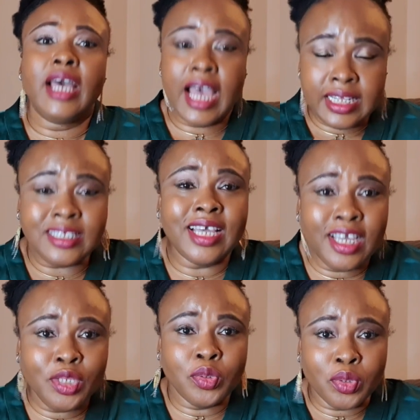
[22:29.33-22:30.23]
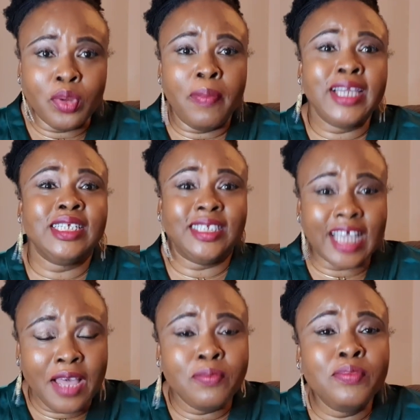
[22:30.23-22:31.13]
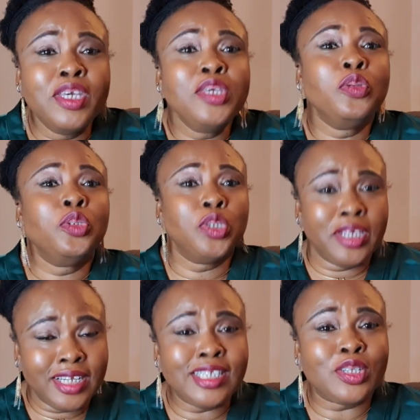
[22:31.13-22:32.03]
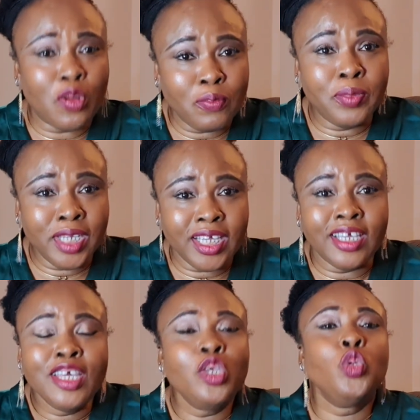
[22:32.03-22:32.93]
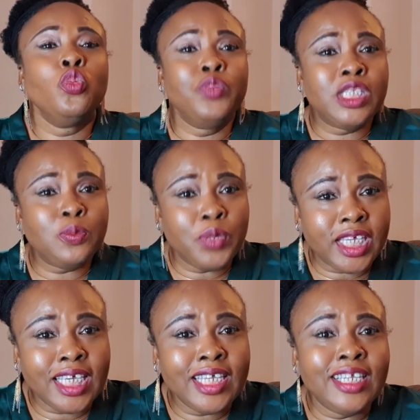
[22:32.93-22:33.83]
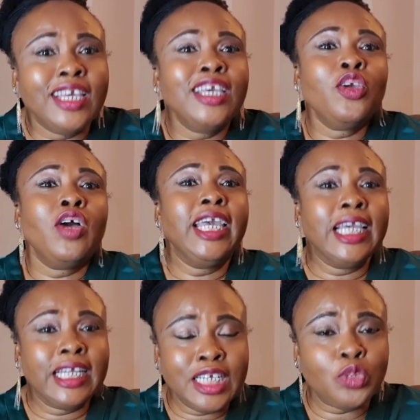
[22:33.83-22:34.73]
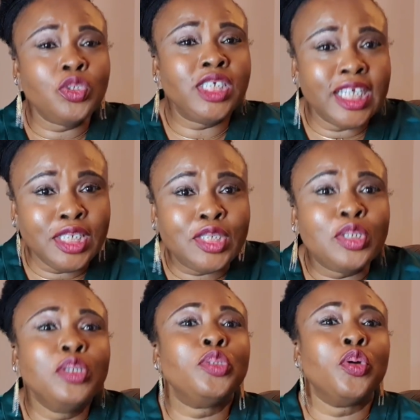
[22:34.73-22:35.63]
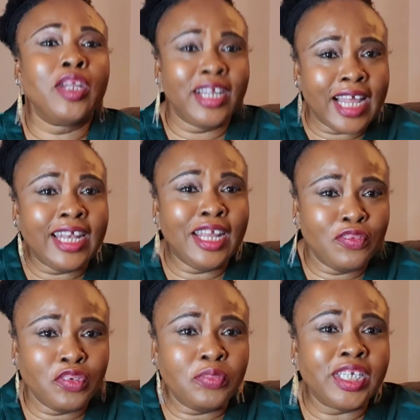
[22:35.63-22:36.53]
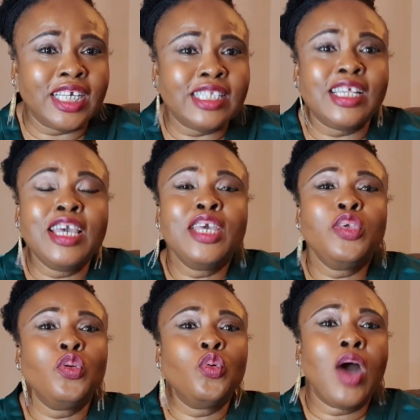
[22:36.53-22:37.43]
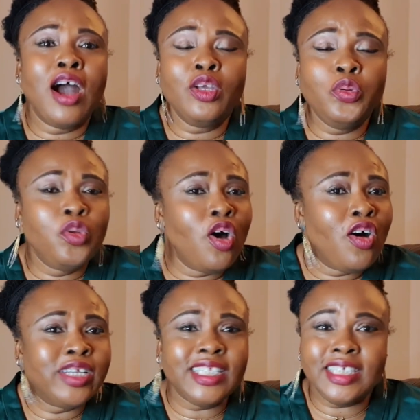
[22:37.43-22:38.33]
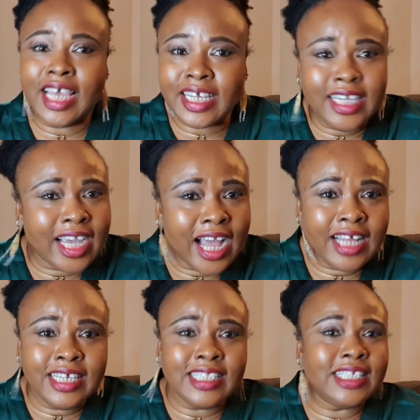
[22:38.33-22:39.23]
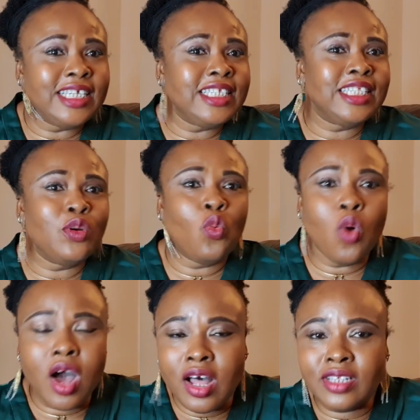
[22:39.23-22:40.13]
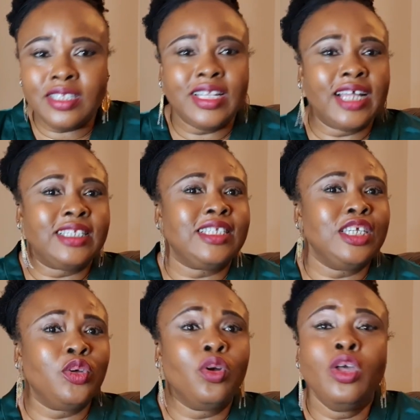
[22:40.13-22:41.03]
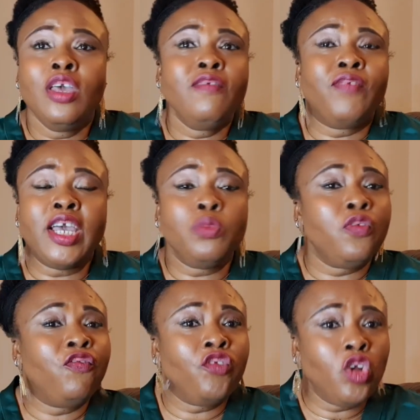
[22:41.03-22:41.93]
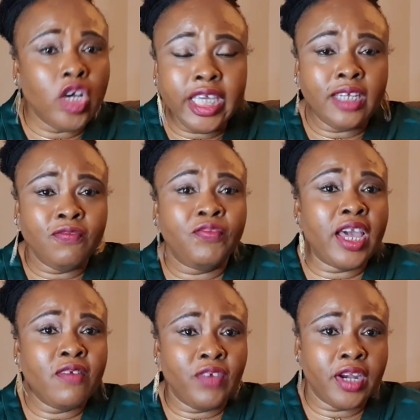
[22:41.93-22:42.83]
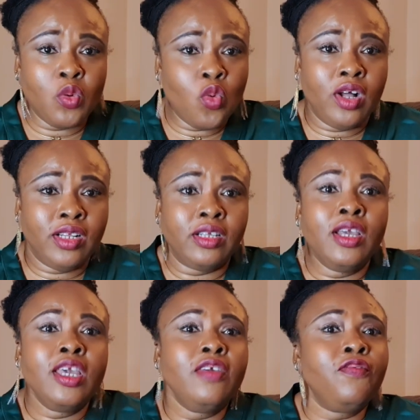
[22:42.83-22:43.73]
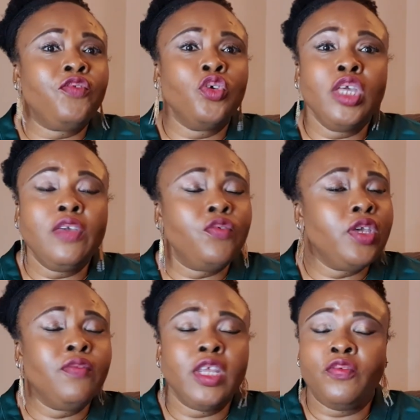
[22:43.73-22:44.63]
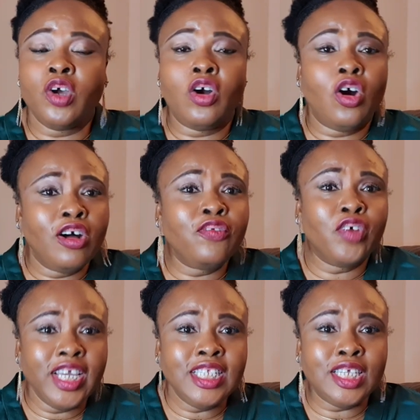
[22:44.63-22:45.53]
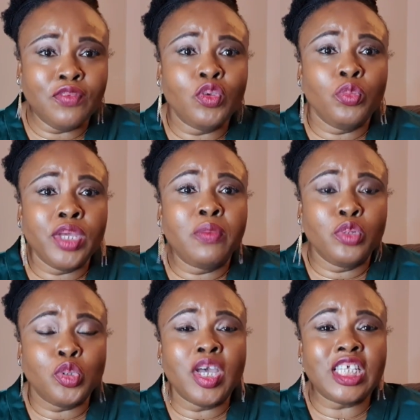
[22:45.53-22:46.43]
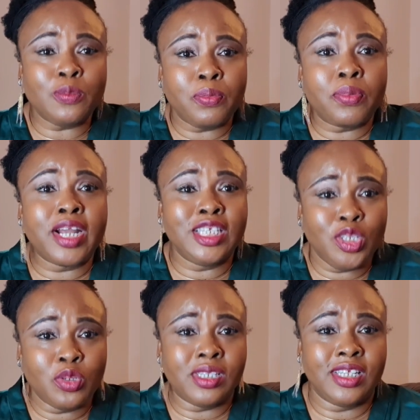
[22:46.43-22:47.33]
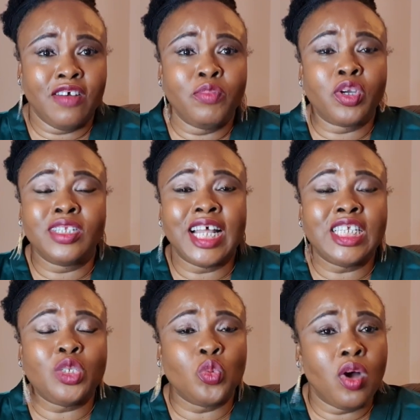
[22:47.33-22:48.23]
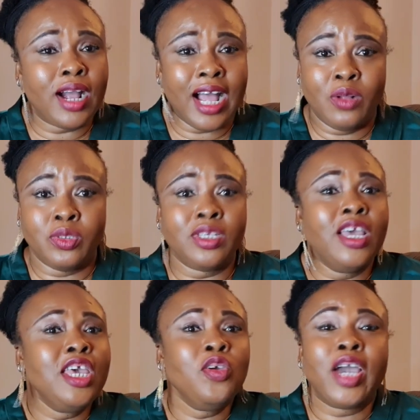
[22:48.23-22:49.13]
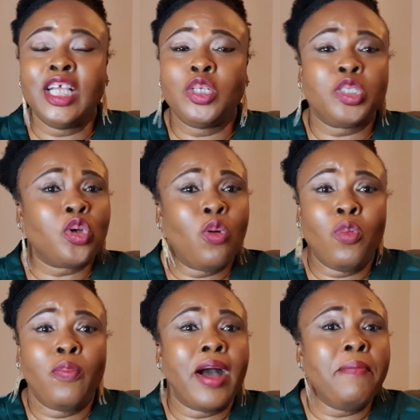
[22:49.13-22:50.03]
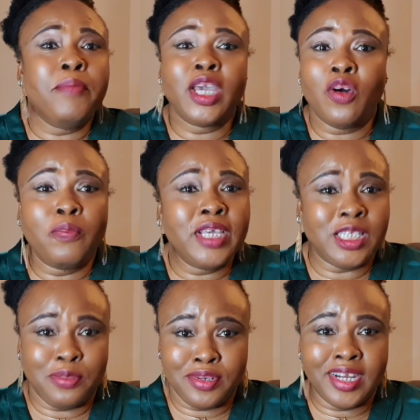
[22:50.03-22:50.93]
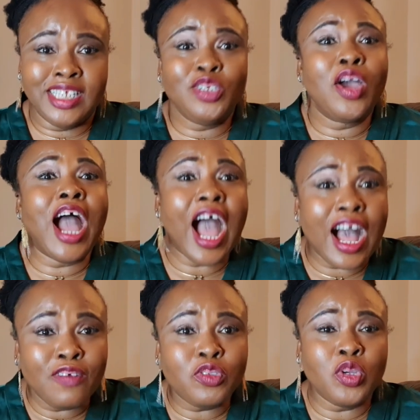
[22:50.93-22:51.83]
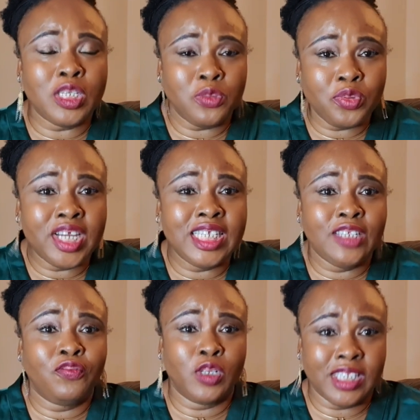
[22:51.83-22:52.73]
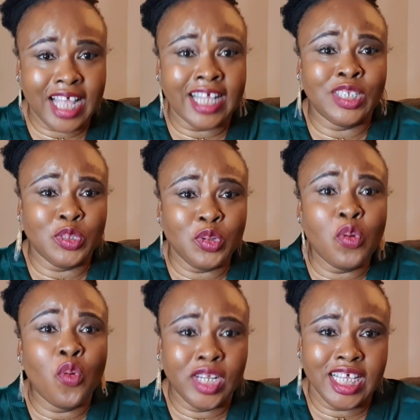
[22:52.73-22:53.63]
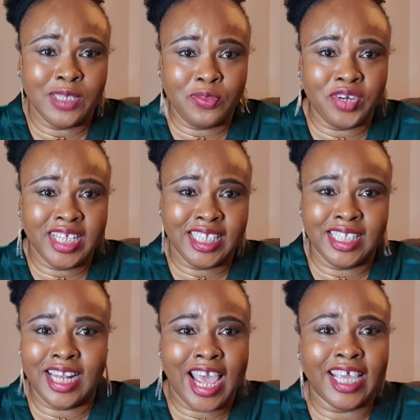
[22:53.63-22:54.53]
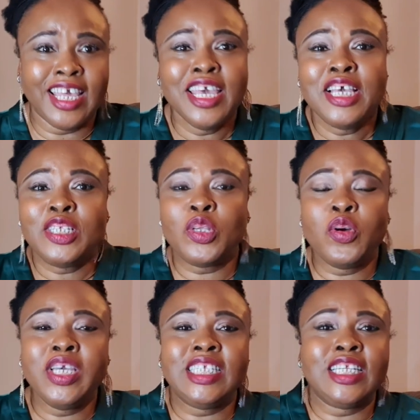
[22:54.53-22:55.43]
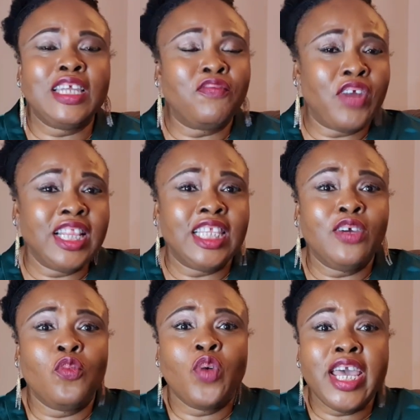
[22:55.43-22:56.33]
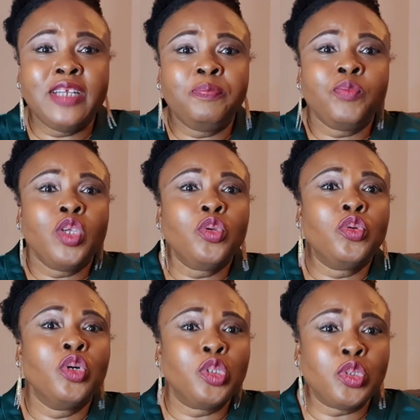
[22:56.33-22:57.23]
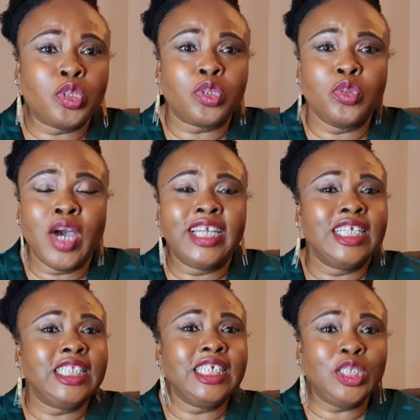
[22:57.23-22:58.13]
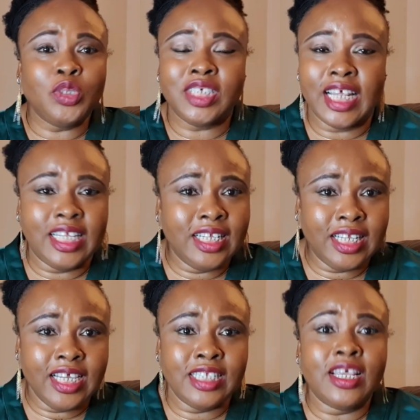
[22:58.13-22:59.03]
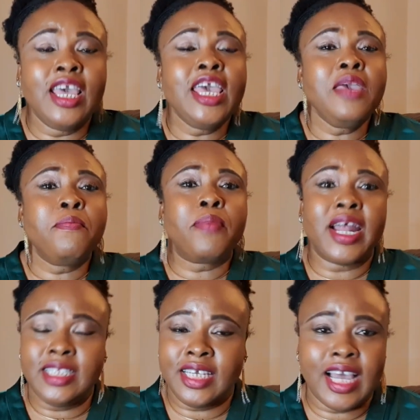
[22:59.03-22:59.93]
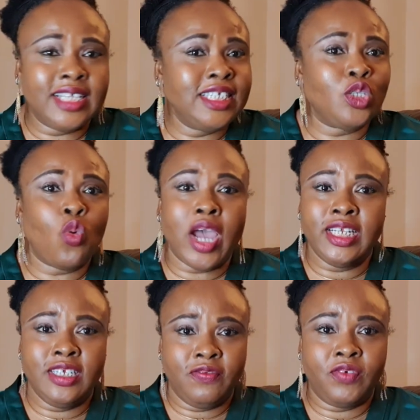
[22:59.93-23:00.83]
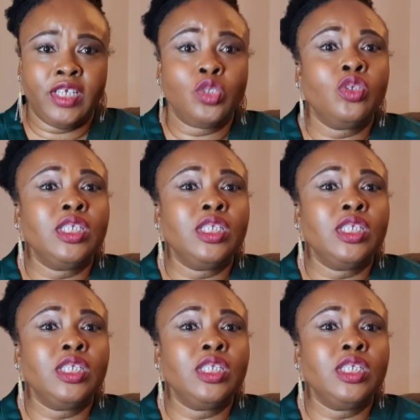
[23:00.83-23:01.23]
I tell you, by the time you join this company, you'll be speaking, your English will change to another level, because you know all the technicalities, the words that, you know, in fact, you'll be flowing very, very well. If you even if you're called for interview, you'll be able to express yourself, because that is what counts. You can't just come up and make up experience. You have to experience it firsthand to know what experience is like. So it's a different thing when you go to school and they teach you certain things. In practicals, it's quite different. So